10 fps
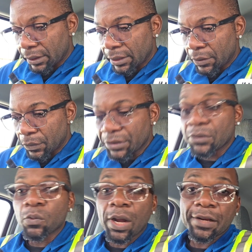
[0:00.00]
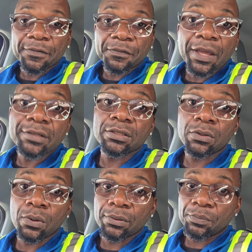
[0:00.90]
the reason why the Fed is not
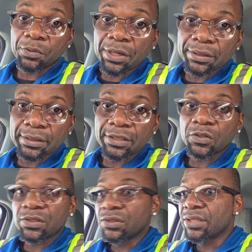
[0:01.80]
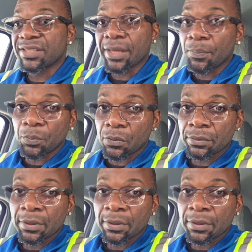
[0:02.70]
going to print is simple.